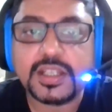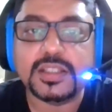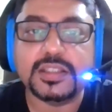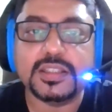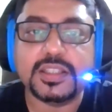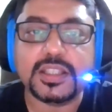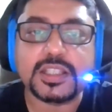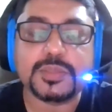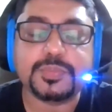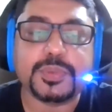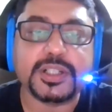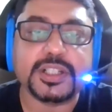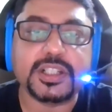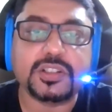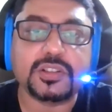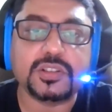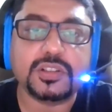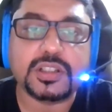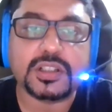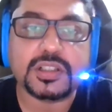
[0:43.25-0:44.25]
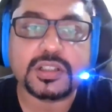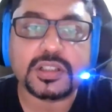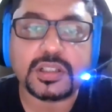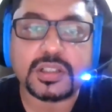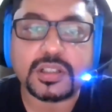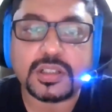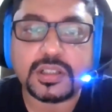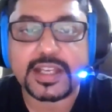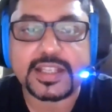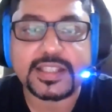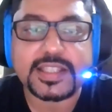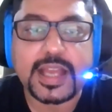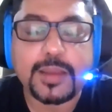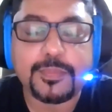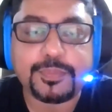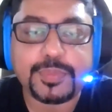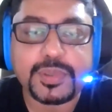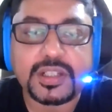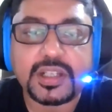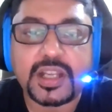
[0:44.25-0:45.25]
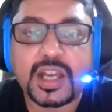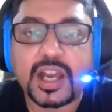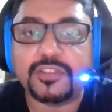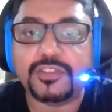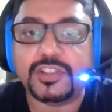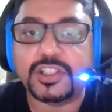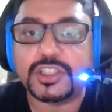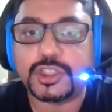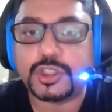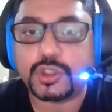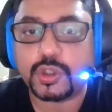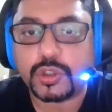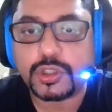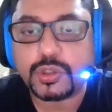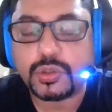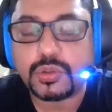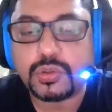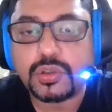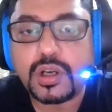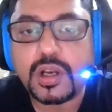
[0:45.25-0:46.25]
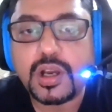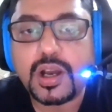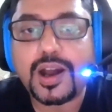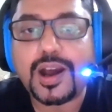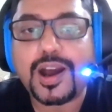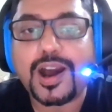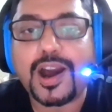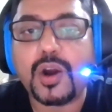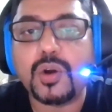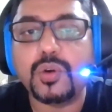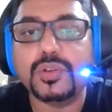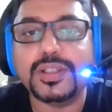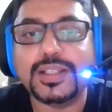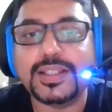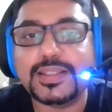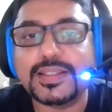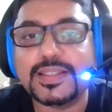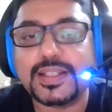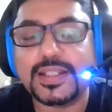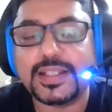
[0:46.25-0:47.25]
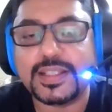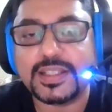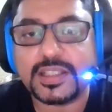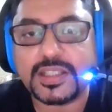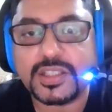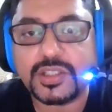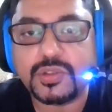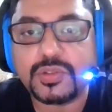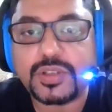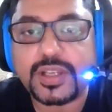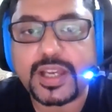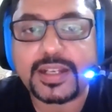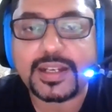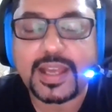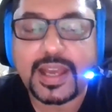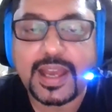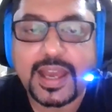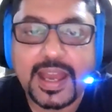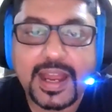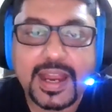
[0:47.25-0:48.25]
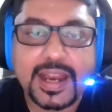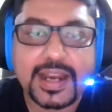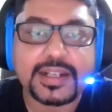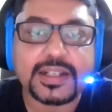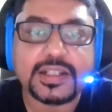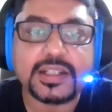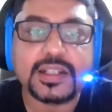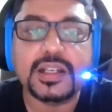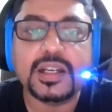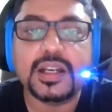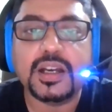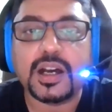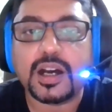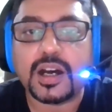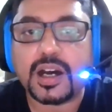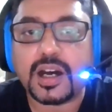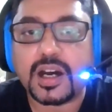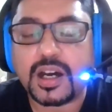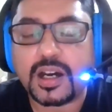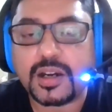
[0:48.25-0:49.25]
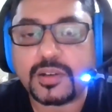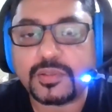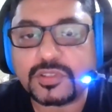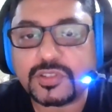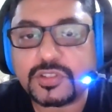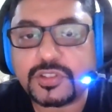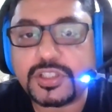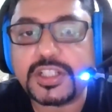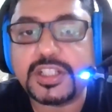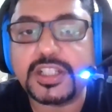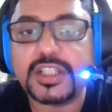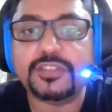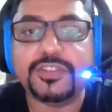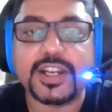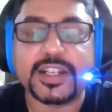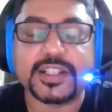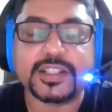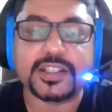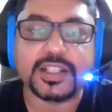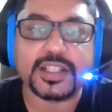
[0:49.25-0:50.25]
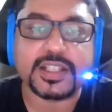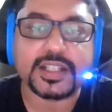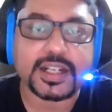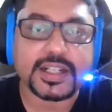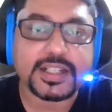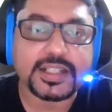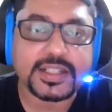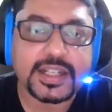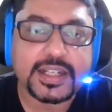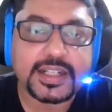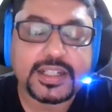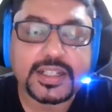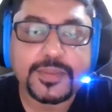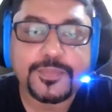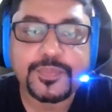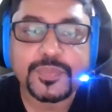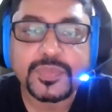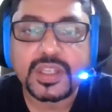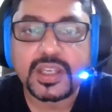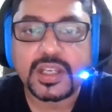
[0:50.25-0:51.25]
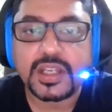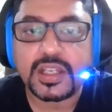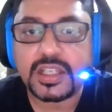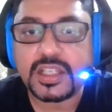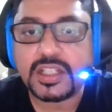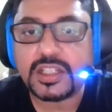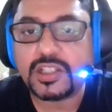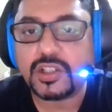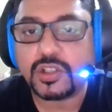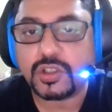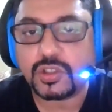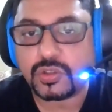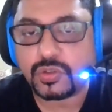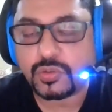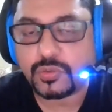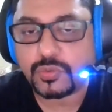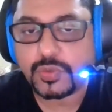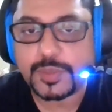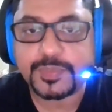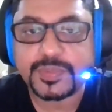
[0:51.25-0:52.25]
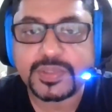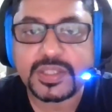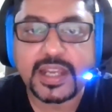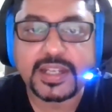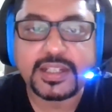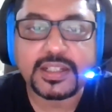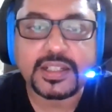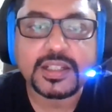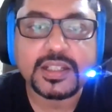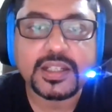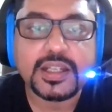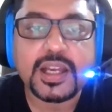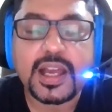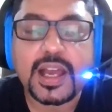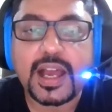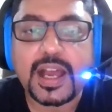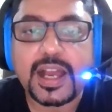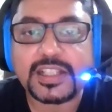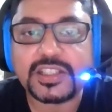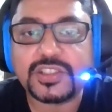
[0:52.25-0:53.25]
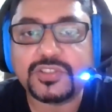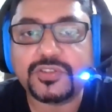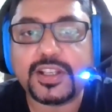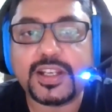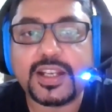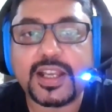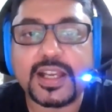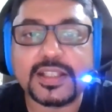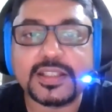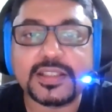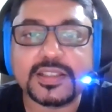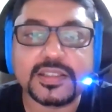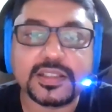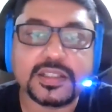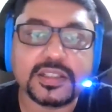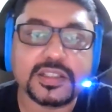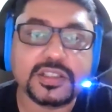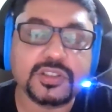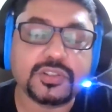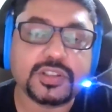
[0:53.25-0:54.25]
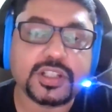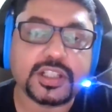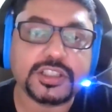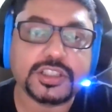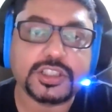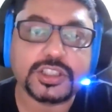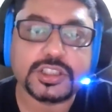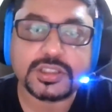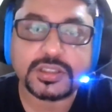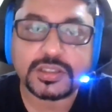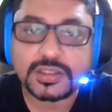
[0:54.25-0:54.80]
In this particular example, I will show you how easily you can add 3D Vectary content in your website, as well as you can